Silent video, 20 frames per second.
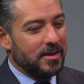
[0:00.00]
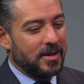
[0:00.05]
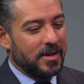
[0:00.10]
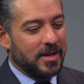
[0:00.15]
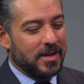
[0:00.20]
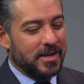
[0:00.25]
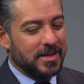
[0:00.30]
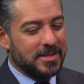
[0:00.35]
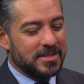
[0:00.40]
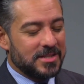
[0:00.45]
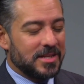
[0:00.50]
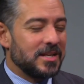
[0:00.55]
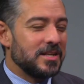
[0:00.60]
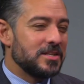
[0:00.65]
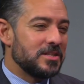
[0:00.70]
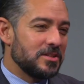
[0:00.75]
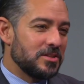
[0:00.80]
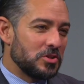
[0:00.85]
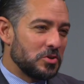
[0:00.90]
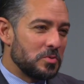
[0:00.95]
And I
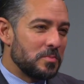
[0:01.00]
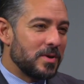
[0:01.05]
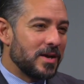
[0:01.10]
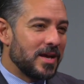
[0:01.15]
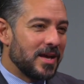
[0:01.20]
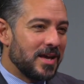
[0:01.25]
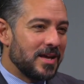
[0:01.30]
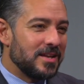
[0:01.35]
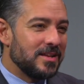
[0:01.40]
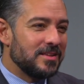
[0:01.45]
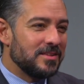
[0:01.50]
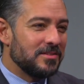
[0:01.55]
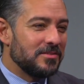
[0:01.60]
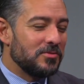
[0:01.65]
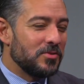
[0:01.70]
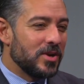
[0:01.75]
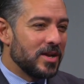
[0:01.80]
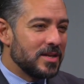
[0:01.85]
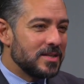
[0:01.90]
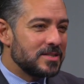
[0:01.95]
decided to throw my hat in the
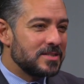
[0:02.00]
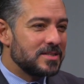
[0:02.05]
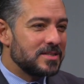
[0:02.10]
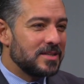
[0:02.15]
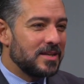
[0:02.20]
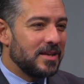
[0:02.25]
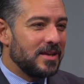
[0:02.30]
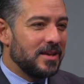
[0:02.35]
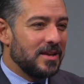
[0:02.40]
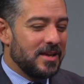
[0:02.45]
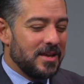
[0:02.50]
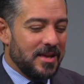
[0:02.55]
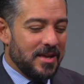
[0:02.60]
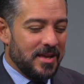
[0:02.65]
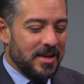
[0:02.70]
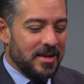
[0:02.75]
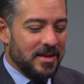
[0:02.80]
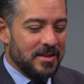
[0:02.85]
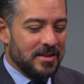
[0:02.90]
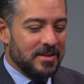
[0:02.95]
race
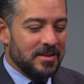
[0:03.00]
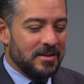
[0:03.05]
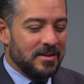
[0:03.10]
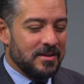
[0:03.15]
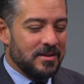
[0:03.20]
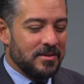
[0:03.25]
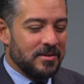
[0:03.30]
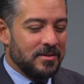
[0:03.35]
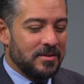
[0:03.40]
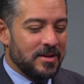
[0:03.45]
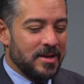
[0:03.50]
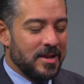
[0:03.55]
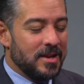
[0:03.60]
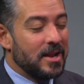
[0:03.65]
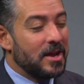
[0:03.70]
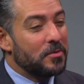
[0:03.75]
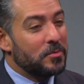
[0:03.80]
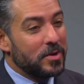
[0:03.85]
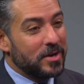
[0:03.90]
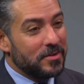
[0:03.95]
and, uh, and
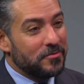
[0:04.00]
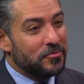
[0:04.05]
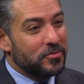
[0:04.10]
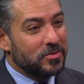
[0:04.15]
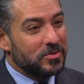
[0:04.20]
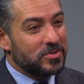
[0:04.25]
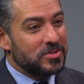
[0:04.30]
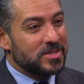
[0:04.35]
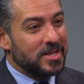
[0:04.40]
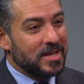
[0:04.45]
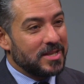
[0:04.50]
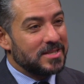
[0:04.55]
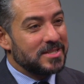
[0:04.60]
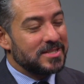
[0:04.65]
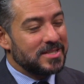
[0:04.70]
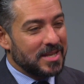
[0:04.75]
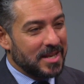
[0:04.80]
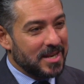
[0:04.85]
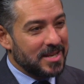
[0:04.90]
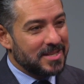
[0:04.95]
now running for state
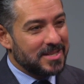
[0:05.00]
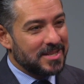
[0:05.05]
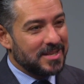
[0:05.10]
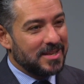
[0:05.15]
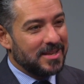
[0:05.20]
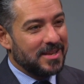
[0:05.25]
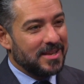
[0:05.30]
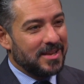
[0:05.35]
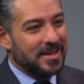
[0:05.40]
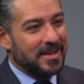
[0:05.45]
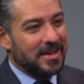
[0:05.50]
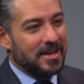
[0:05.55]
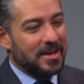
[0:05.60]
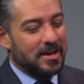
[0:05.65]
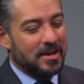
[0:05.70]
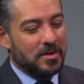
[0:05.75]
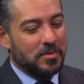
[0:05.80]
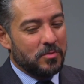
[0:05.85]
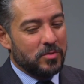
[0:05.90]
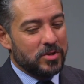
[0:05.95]
senate,
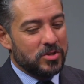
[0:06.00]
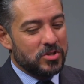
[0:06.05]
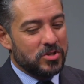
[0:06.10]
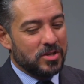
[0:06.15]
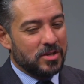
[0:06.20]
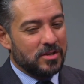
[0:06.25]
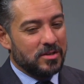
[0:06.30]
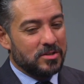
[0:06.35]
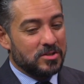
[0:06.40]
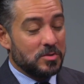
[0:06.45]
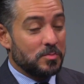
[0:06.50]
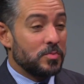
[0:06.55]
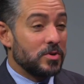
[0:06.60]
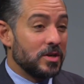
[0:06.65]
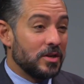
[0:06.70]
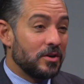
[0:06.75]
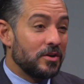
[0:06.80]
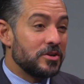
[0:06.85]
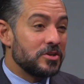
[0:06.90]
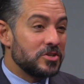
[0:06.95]
uh, which uh, is a
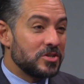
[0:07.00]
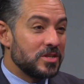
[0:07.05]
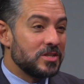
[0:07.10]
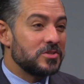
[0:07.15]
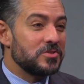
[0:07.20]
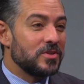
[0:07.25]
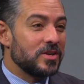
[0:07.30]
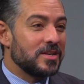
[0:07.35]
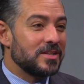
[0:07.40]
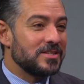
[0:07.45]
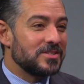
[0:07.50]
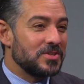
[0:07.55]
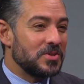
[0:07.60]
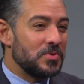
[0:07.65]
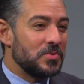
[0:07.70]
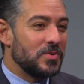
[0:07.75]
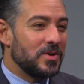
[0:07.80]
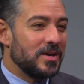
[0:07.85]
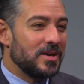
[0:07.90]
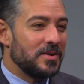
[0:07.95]
pretty large district.
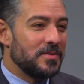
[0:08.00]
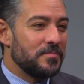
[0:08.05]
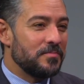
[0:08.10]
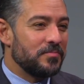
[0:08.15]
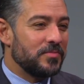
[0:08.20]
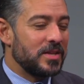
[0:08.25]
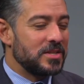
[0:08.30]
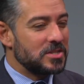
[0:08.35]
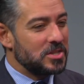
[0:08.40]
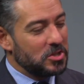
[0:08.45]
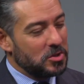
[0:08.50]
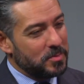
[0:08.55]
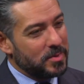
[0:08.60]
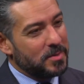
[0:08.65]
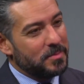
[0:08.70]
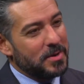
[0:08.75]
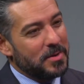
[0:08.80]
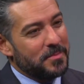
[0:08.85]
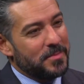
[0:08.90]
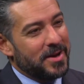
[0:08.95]
So uh, that's a little bit
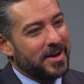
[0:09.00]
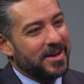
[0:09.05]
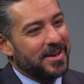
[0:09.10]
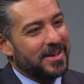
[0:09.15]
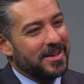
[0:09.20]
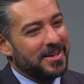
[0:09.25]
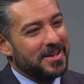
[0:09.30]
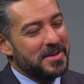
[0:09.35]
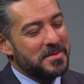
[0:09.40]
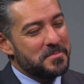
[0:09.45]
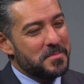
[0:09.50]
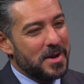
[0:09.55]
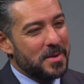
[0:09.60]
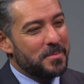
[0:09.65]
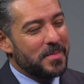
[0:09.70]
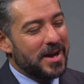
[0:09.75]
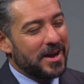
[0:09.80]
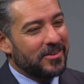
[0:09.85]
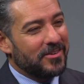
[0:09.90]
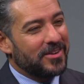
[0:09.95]
about my, my
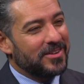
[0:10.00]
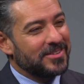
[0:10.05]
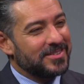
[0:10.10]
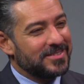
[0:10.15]
background.